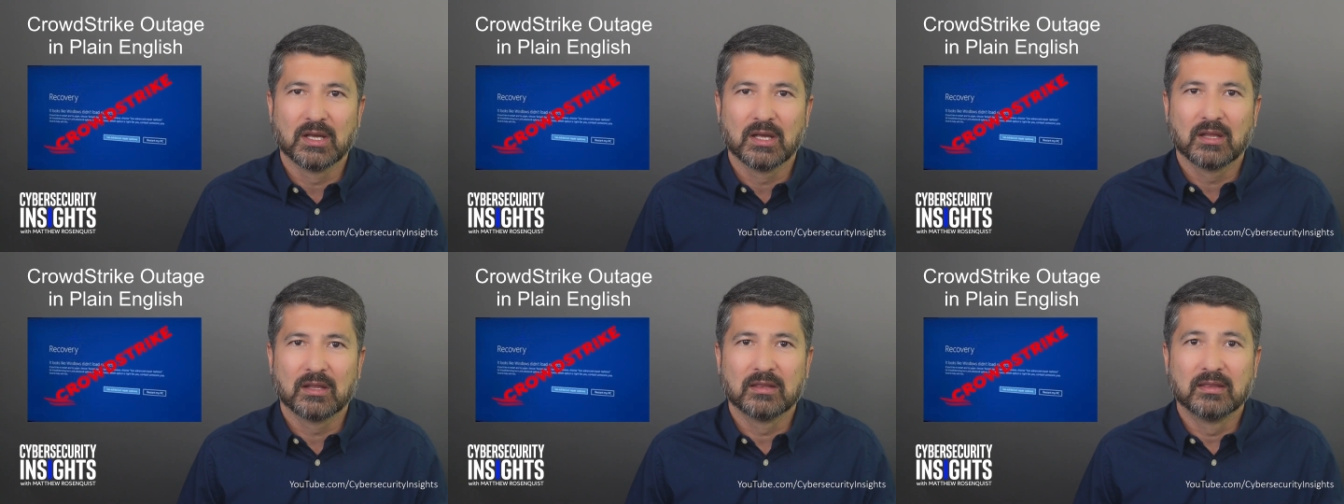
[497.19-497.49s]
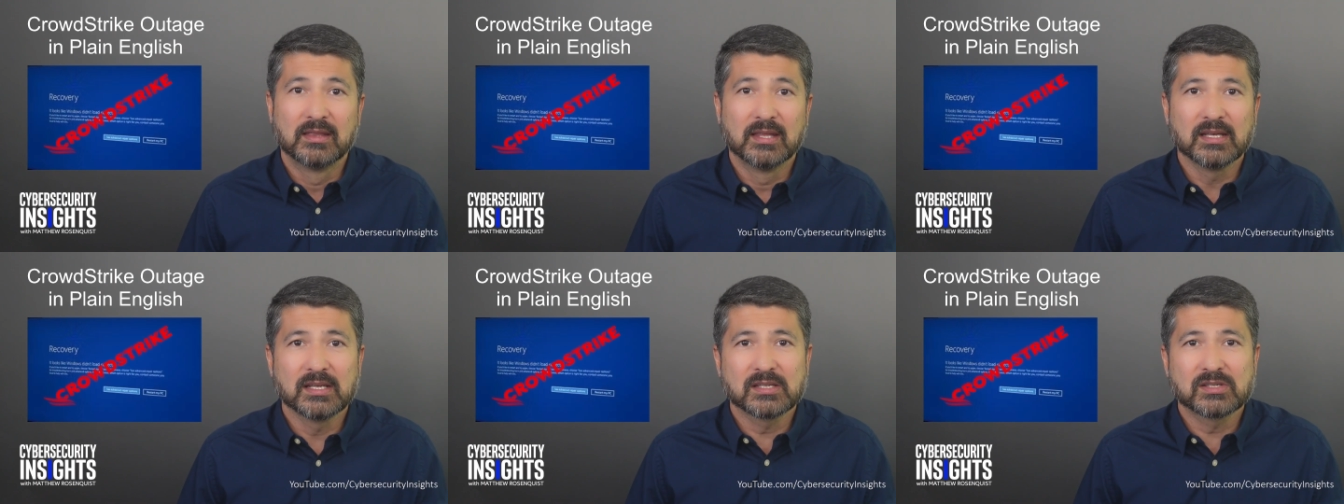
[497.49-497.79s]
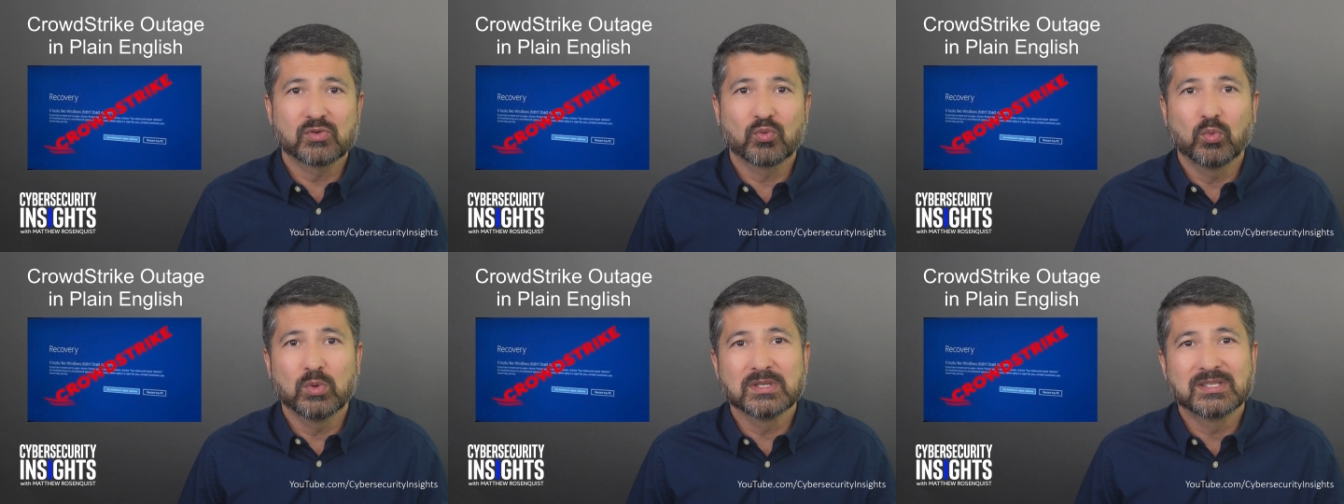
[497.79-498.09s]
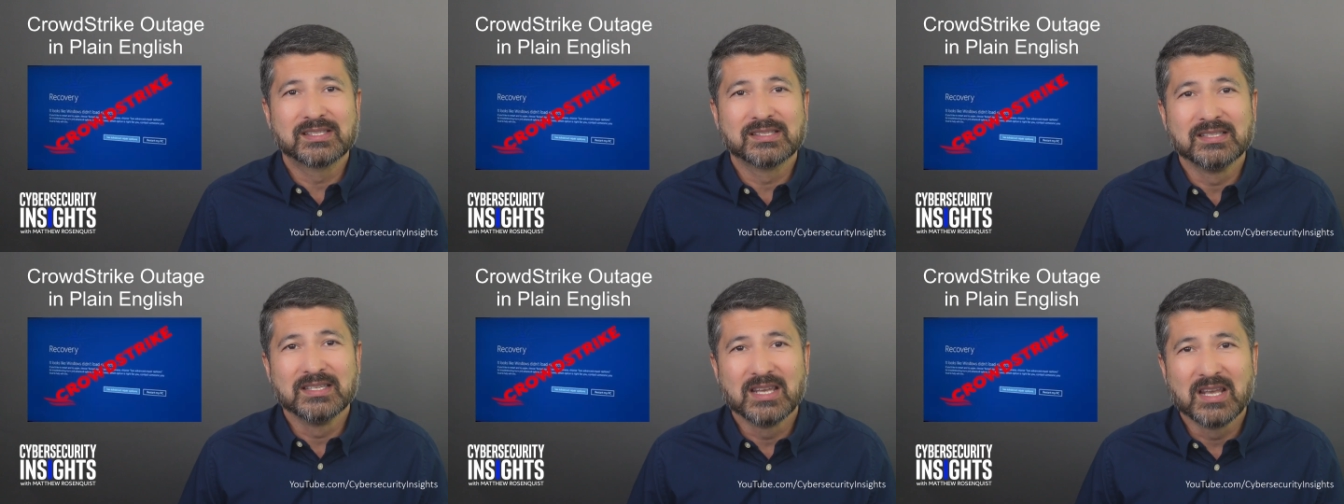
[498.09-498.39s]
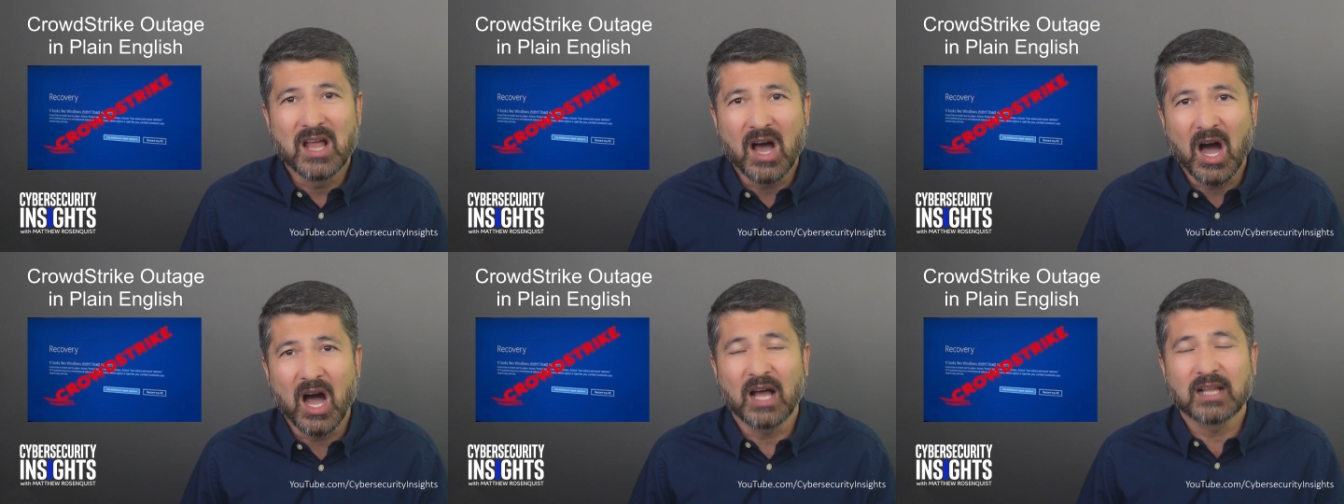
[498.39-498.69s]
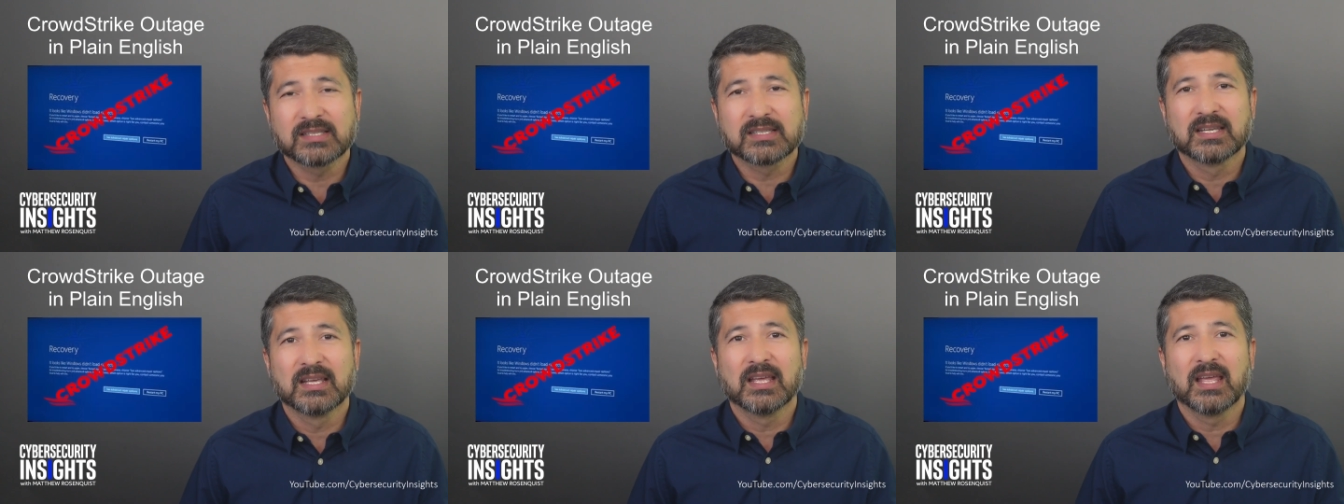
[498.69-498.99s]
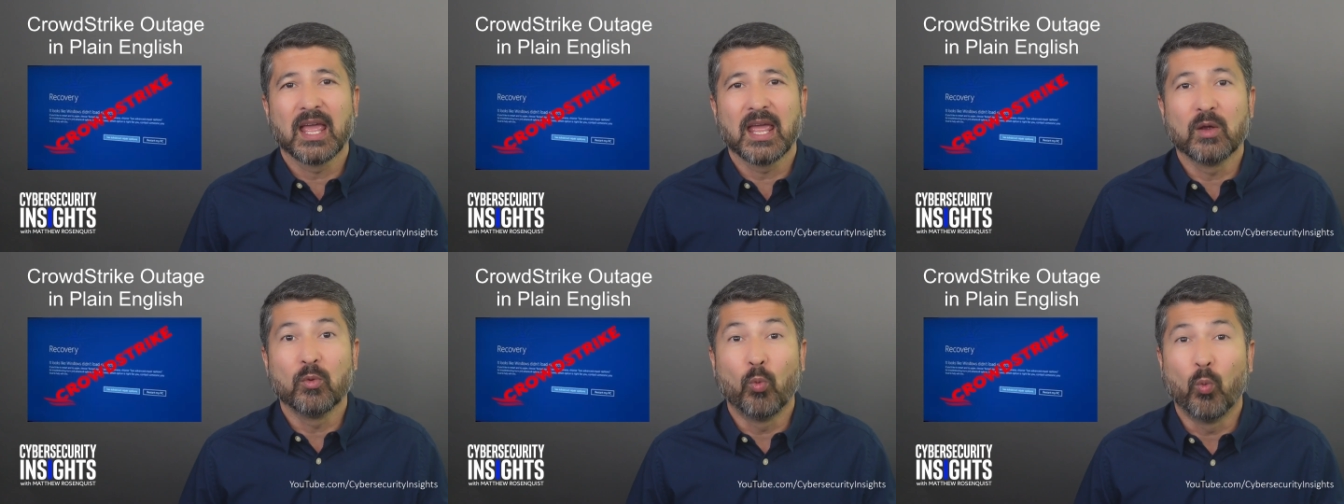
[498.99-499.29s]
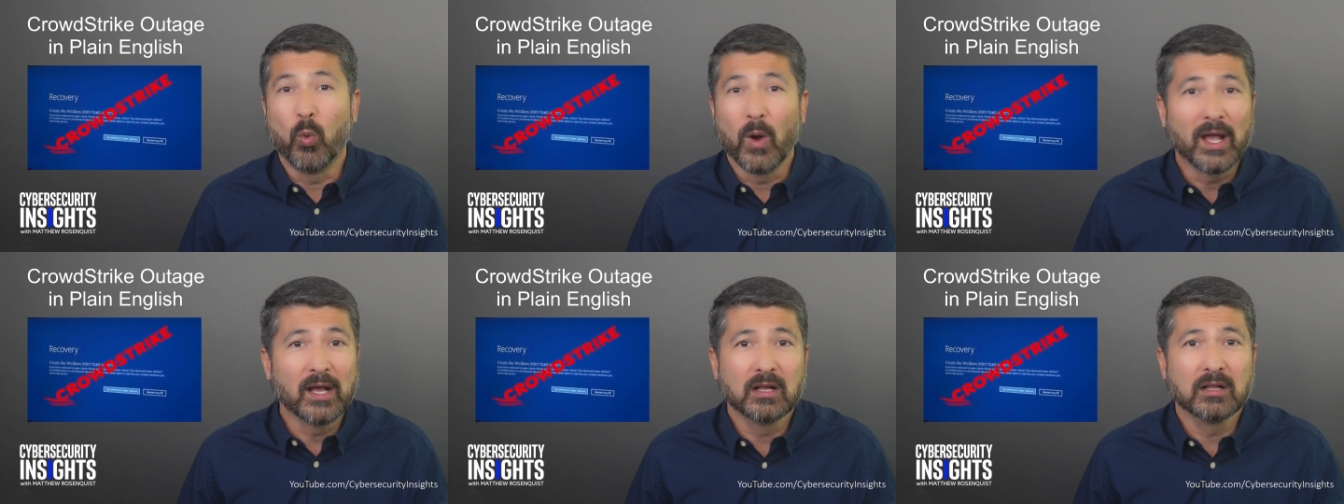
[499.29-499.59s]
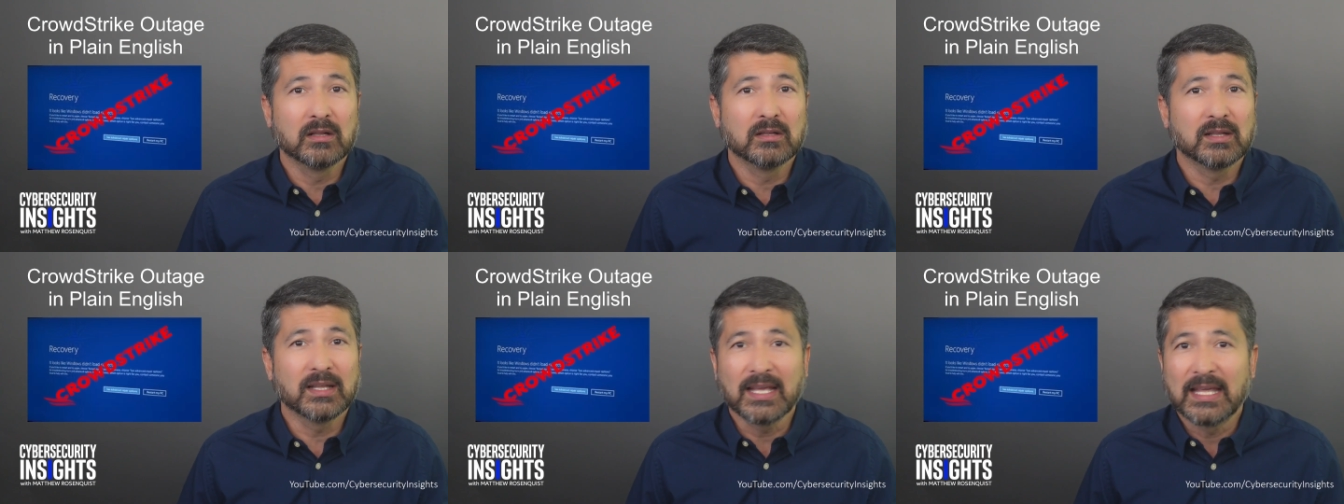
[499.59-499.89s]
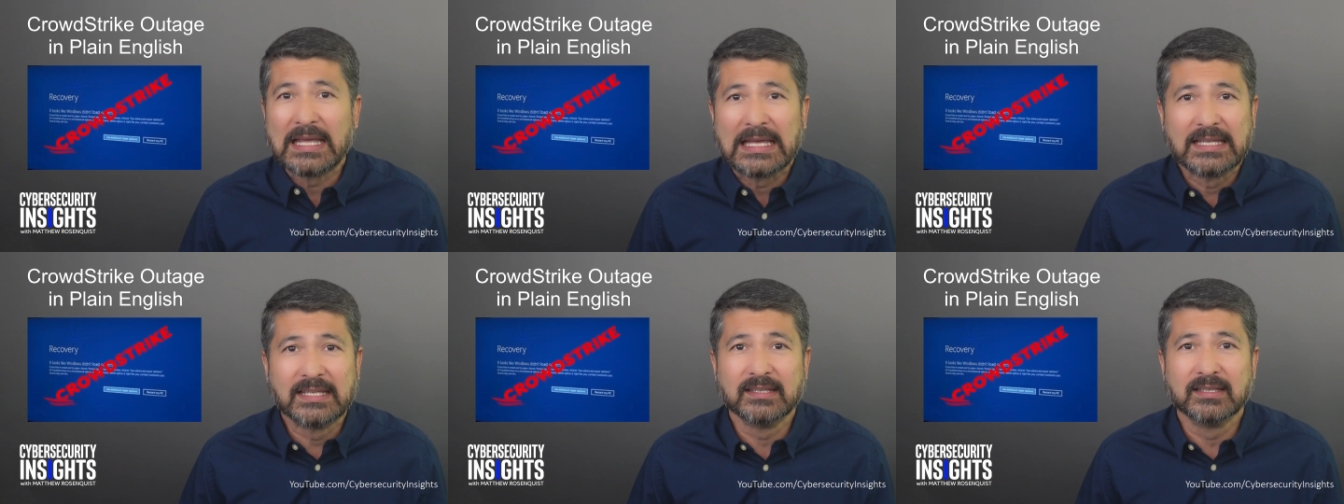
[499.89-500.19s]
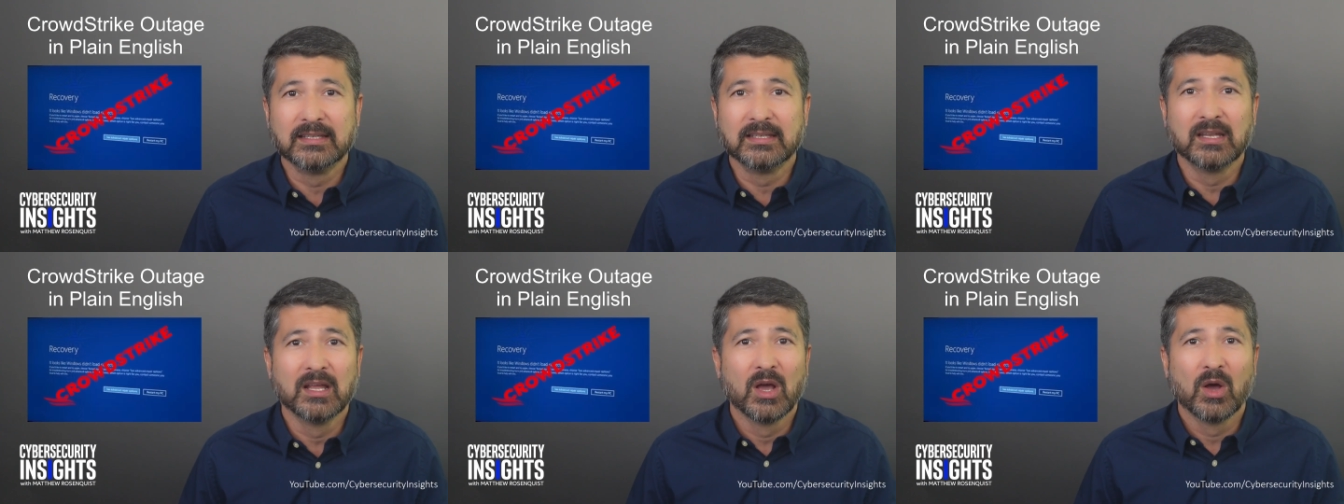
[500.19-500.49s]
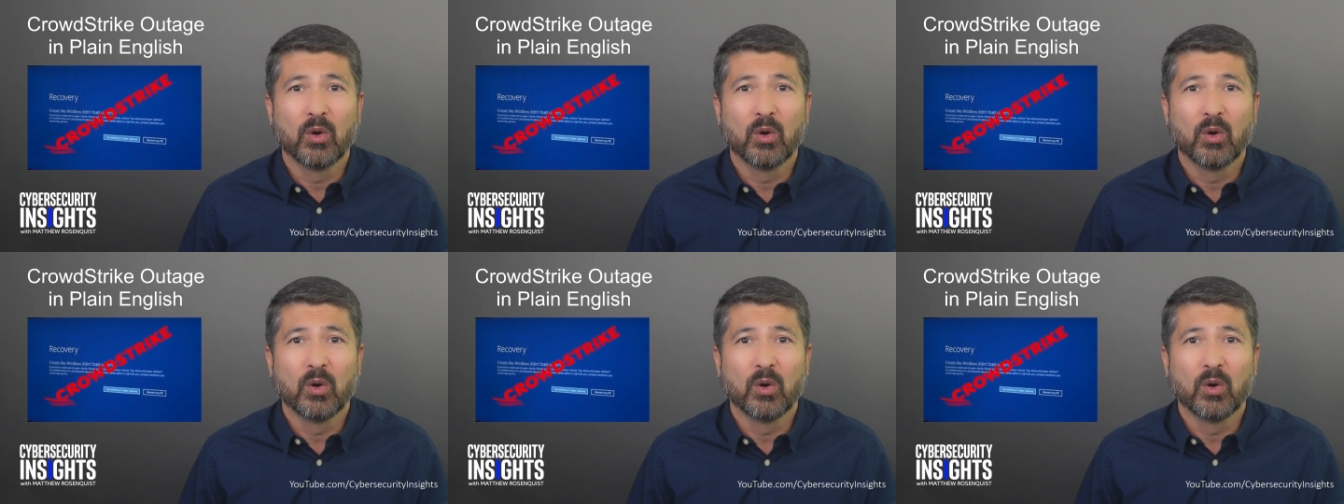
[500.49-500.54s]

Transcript: This was not a well-hidden